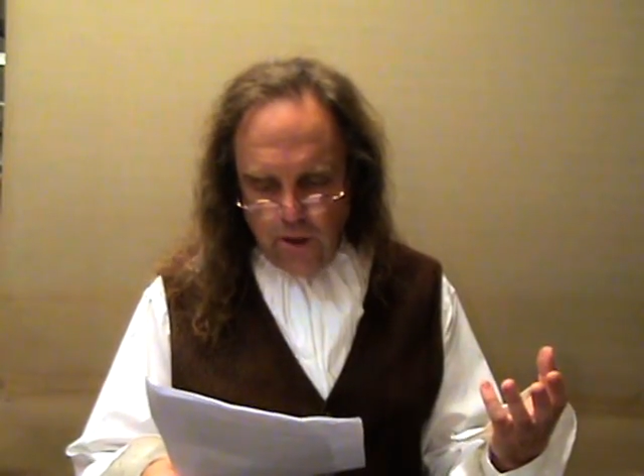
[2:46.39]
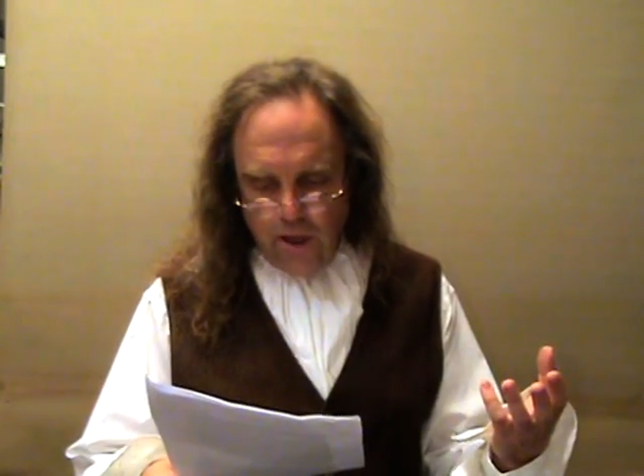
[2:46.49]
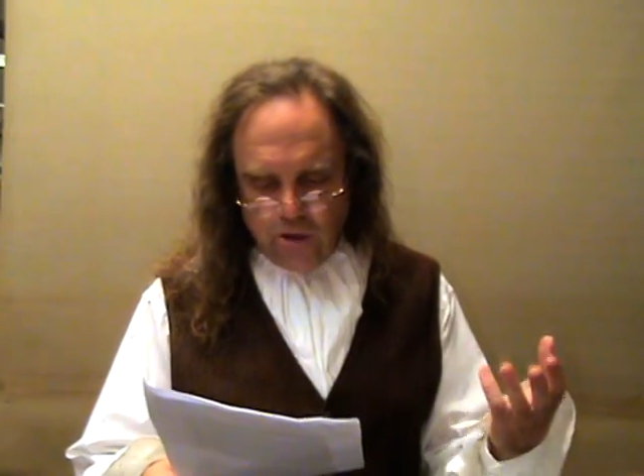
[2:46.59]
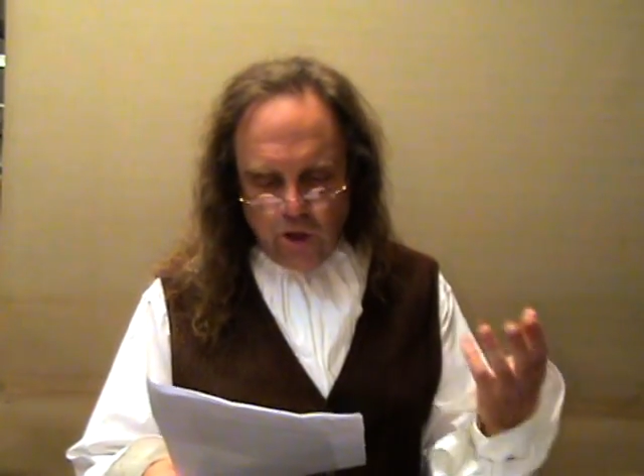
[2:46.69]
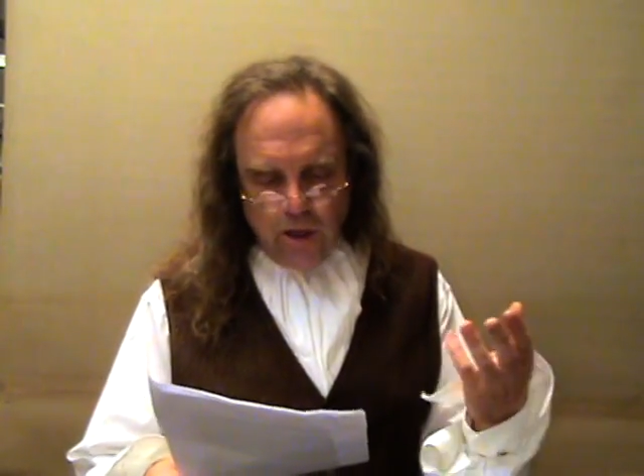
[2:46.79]

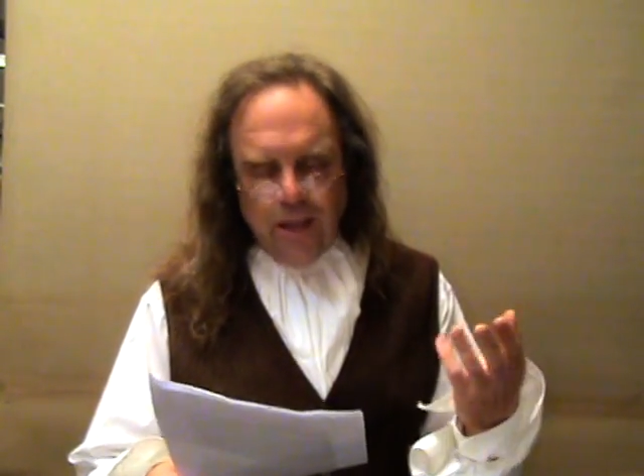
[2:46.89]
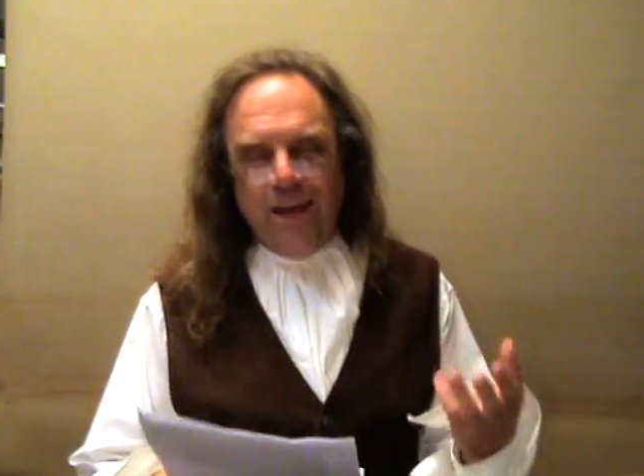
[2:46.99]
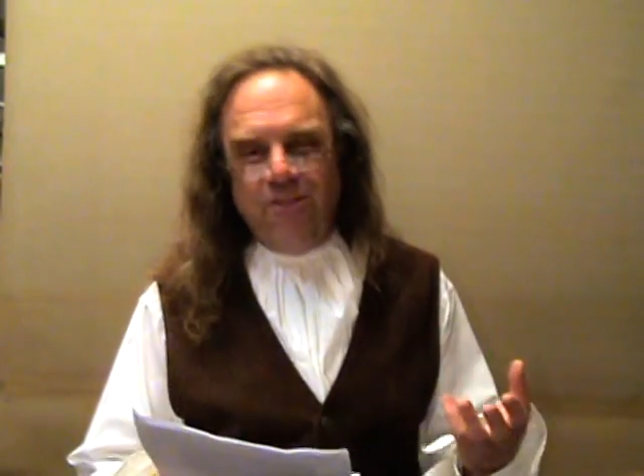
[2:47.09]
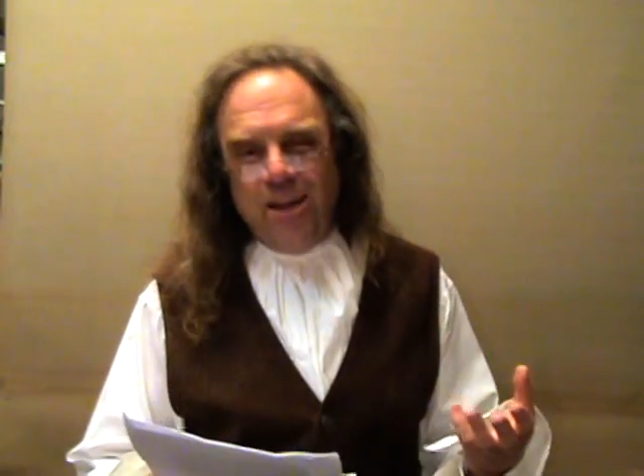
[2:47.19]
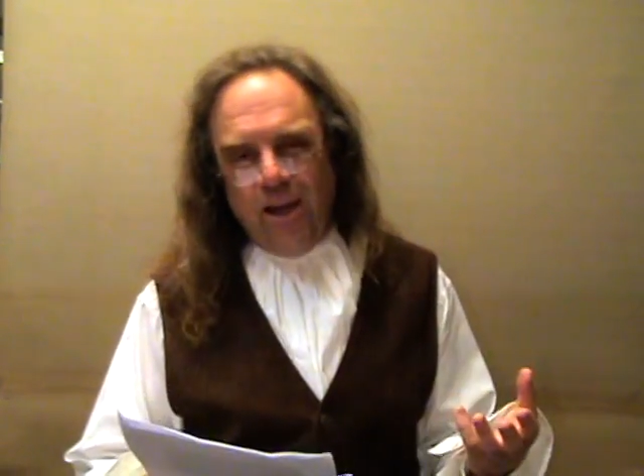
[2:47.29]
It took
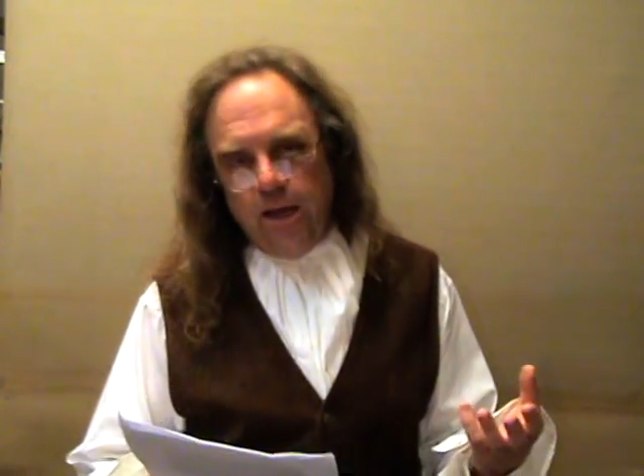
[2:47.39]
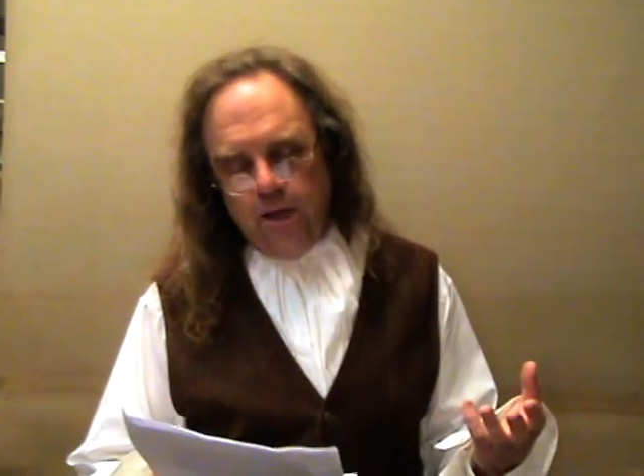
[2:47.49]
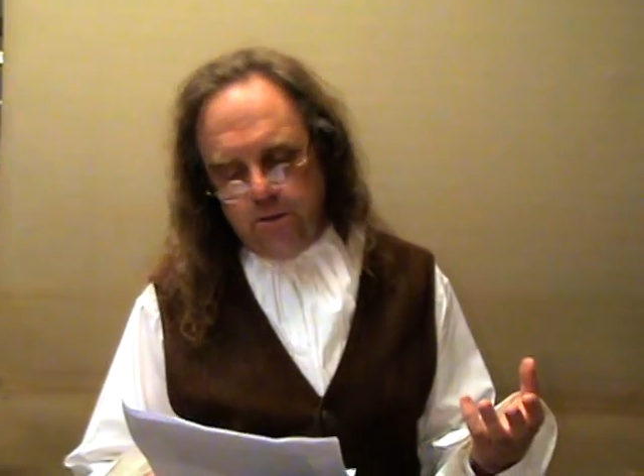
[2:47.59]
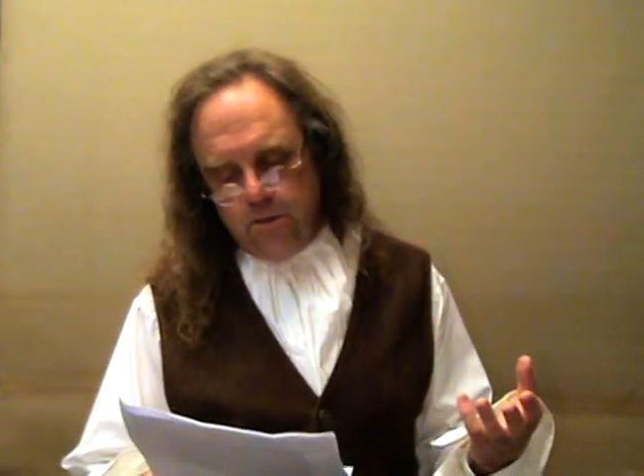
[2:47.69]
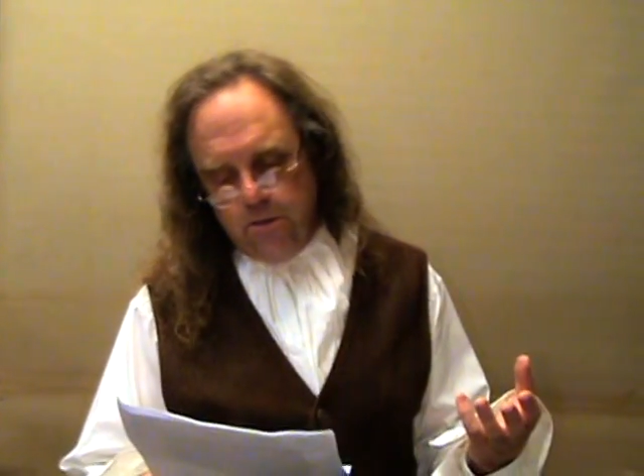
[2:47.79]
11
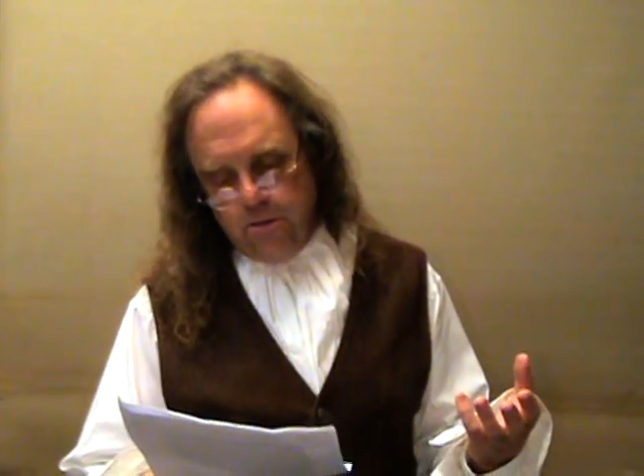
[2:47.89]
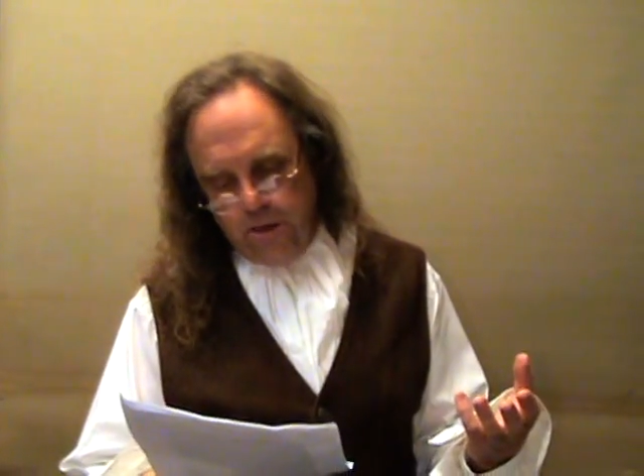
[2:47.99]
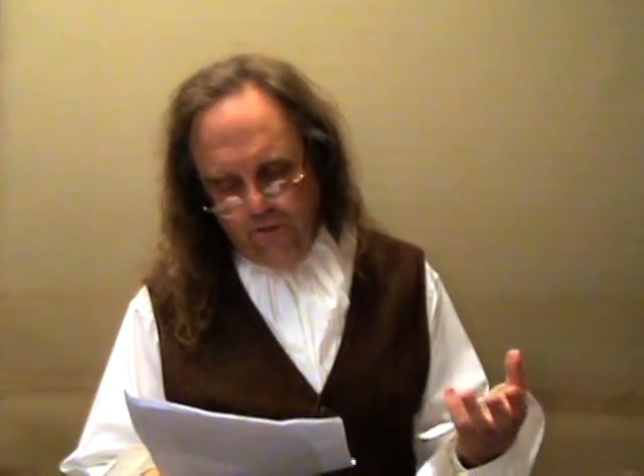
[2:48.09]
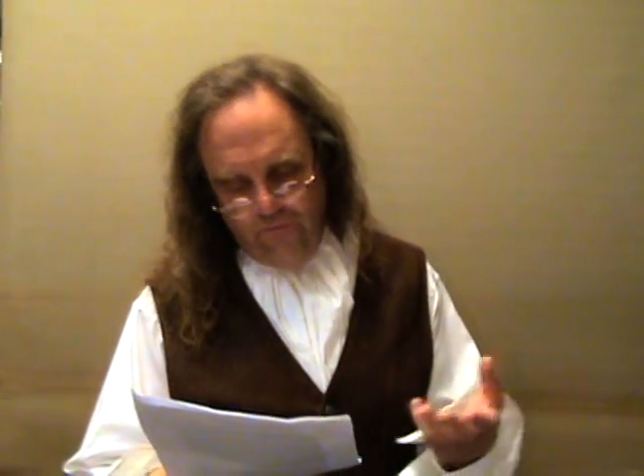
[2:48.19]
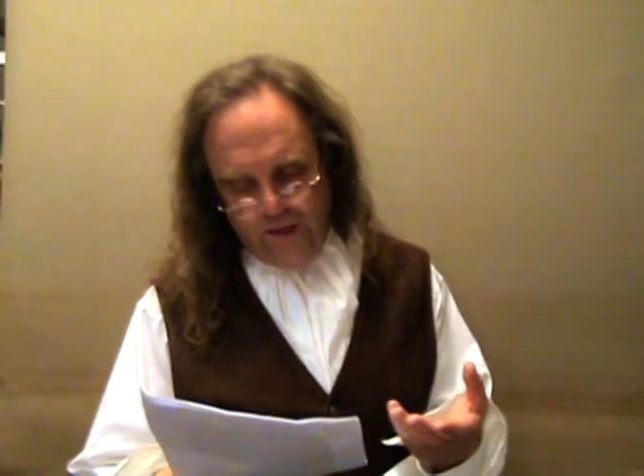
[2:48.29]
days to